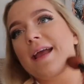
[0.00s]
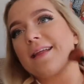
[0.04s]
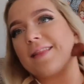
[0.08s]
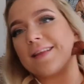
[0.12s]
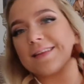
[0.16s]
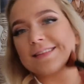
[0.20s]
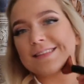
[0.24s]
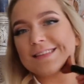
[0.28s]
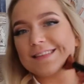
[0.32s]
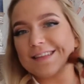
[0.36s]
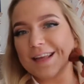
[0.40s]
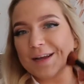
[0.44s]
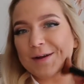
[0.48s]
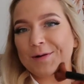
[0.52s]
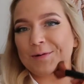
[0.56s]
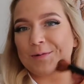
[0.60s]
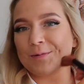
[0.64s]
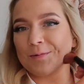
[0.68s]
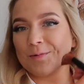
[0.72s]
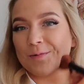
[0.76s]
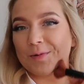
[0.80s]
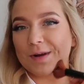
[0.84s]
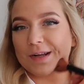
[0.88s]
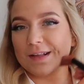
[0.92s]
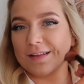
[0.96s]
This is like
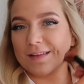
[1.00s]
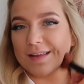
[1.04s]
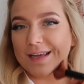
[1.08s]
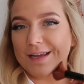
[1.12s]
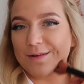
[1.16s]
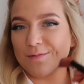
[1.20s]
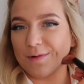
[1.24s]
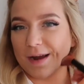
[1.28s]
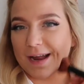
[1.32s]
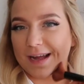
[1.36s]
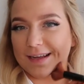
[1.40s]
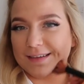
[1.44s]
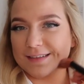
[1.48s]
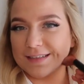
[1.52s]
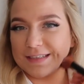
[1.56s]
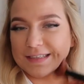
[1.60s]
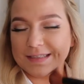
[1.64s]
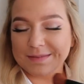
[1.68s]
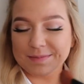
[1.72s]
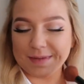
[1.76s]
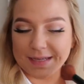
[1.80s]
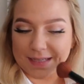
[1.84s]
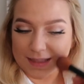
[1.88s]
really random